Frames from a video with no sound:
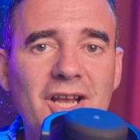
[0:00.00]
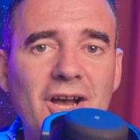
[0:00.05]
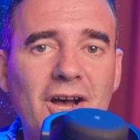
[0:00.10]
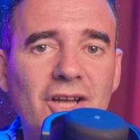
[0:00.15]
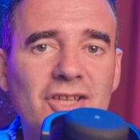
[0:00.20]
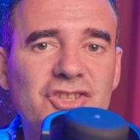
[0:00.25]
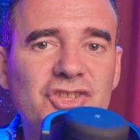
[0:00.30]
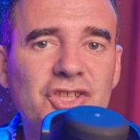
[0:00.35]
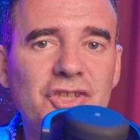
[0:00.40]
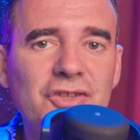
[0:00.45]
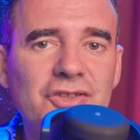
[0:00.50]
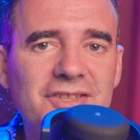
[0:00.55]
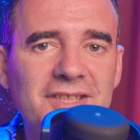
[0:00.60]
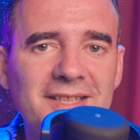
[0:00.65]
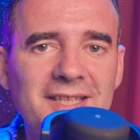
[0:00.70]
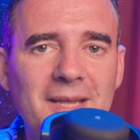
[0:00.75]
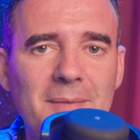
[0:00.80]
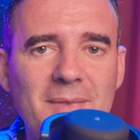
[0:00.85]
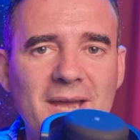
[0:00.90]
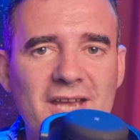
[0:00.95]
Because
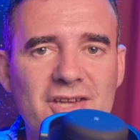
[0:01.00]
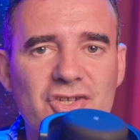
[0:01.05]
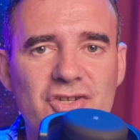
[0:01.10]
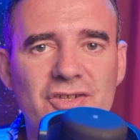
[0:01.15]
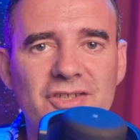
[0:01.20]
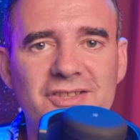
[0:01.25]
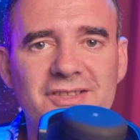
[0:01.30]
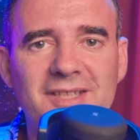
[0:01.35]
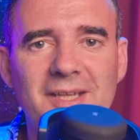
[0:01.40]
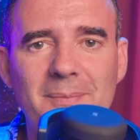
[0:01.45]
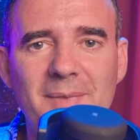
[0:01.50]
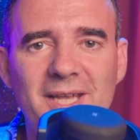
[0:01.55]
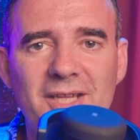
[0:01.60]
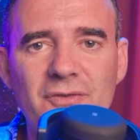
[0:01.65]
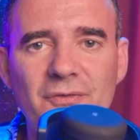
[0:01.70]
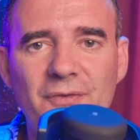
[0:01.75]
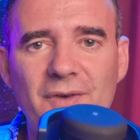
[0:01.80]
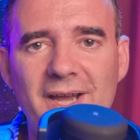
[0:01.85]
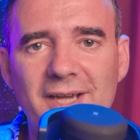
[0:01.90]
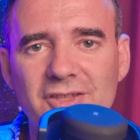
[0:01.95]
using the measures the
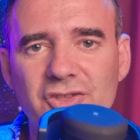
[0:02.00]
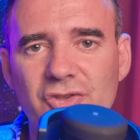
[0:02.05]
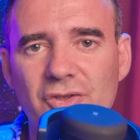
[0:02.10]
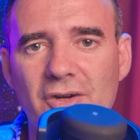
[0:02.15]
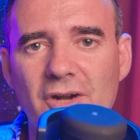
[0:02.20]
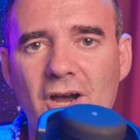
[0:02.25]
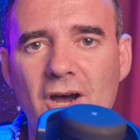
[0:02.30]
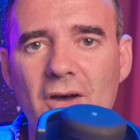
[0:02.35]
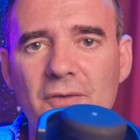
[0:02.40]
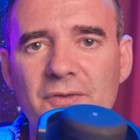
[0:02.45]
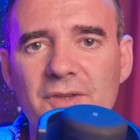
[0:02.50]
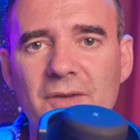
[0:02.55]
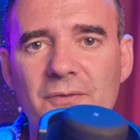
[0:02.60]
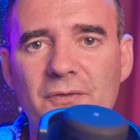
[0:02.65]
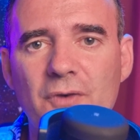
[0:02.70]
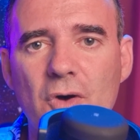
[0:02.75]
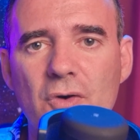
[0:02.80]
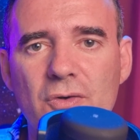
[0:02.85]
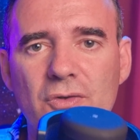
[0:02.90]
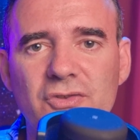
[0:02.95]
manufacturer of the
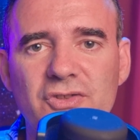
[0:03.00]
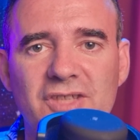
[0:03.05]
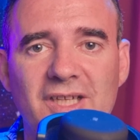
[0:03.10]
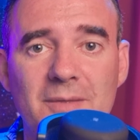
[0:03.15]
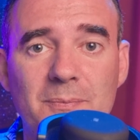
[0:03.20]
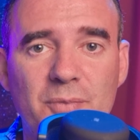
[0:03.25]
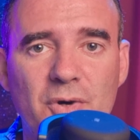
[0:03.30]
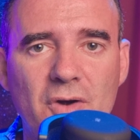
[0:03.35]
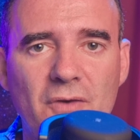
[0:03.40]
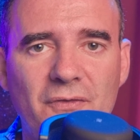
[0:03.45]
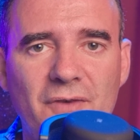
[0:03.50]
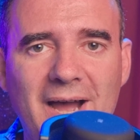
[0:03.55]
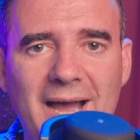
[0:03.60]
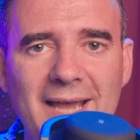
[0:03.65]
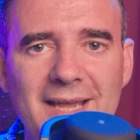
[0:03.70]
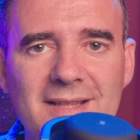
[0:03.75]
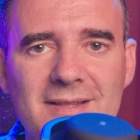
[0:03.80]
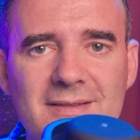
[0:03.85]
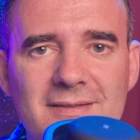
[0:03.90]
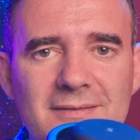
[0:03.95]
focuser
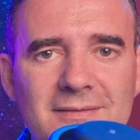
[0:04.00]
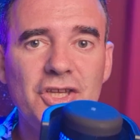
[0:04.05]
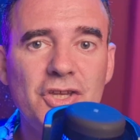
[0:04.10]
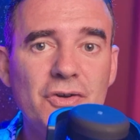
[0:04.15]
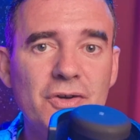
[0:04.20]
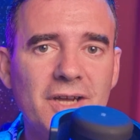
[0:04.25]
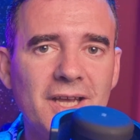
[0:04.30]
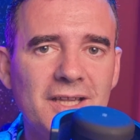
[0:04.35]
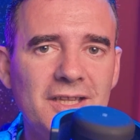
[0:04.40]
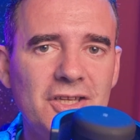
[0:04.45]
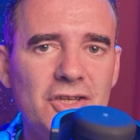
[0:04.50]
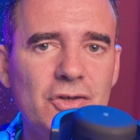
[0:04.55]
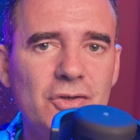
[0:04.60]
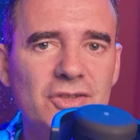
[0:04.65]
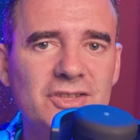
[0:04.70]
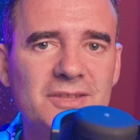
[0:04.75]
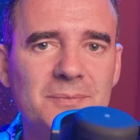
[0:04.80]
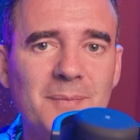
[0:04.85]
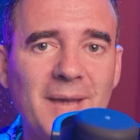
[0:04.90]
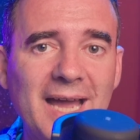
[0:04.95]
provide, you can
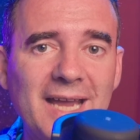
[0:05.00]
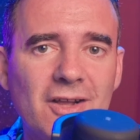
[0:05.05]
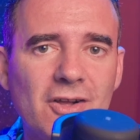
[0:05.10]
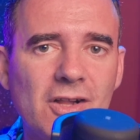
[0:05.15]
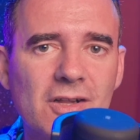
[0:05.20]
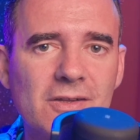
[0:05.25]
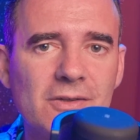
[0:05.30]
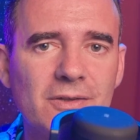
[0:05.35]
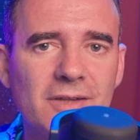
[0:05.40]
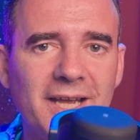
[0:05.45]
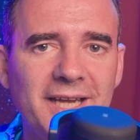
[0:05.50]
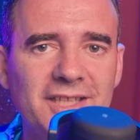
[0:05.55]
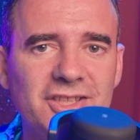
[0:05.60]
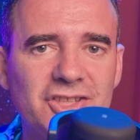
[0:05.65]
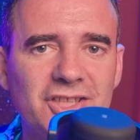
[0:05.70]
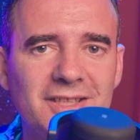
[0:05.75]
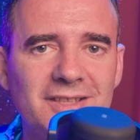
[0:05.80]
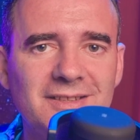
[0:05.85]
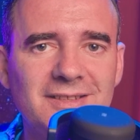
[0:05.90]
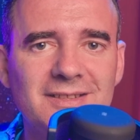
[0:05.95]
use my
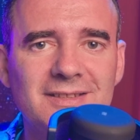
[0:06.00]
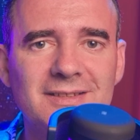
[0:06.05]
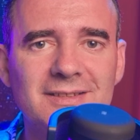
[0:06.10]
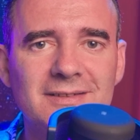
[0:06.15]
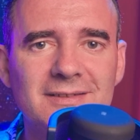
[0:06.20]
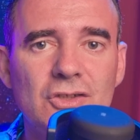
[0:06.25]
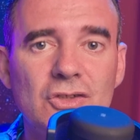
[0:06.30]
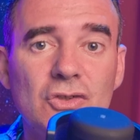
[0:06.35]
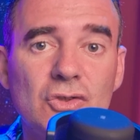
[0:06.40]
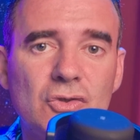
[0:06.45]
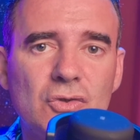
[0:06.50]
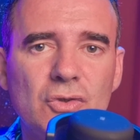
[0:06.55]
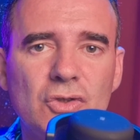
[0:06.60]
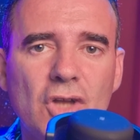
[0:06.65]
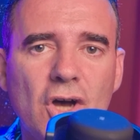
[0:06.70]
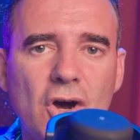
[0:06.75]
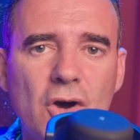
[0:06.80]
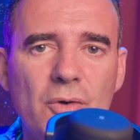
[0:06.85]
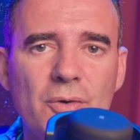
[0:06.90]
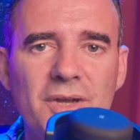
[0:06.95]
calculations to
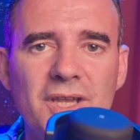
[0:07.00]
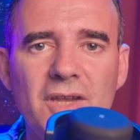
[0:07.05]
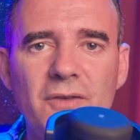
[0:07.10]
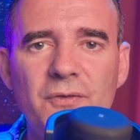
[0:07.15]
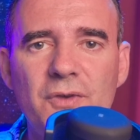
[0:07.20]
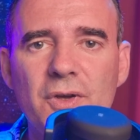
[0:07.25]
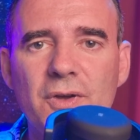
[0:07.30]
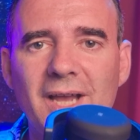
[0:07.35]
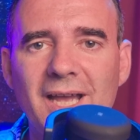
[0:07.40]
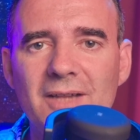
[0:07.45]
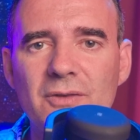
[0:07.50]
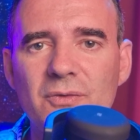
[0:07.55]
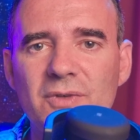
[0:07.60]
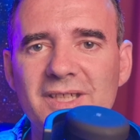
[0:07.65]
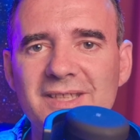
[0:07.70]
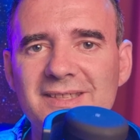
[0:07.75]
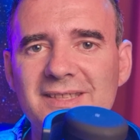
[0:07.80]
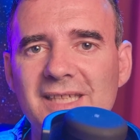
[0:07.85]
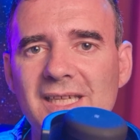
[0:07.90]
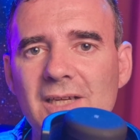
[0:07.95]
know if you can
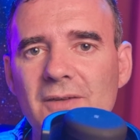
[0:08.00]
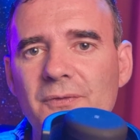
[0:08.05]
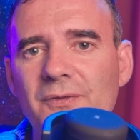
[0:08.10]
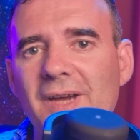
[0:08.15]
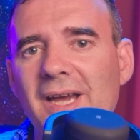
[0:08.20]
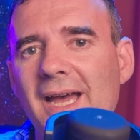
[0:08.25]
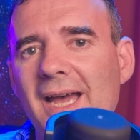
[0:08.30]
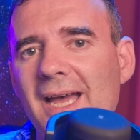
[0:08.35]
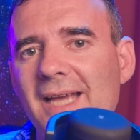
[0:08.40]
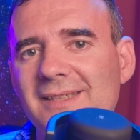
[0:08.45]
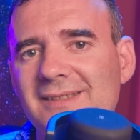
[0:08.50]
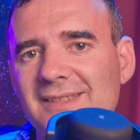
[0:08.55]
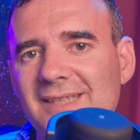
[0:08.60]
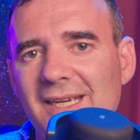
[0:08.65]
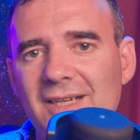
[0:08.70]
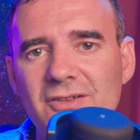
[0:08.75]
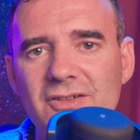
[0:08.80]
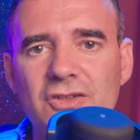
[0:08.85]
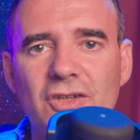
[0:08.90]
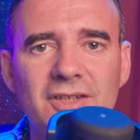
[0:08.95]
receive a
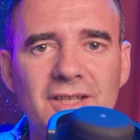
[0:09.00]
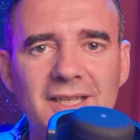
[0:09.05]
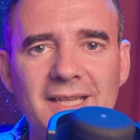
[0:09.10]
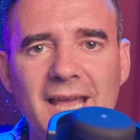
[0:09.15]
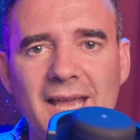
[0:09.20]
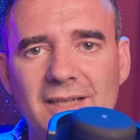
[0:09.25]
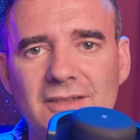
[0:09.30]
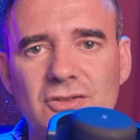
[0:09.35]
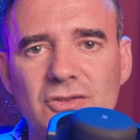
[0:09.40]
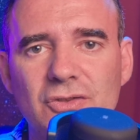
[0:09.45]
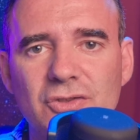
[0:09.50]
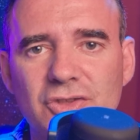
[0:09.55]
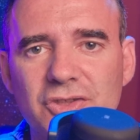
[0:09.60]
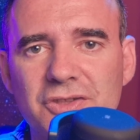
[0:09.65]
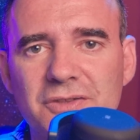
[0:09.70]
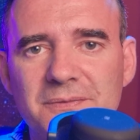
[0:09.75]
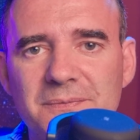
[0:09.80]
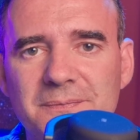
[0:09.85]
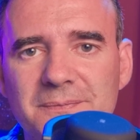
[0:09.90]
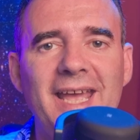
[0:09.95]
Starizona
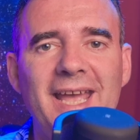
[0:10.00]
Nexus.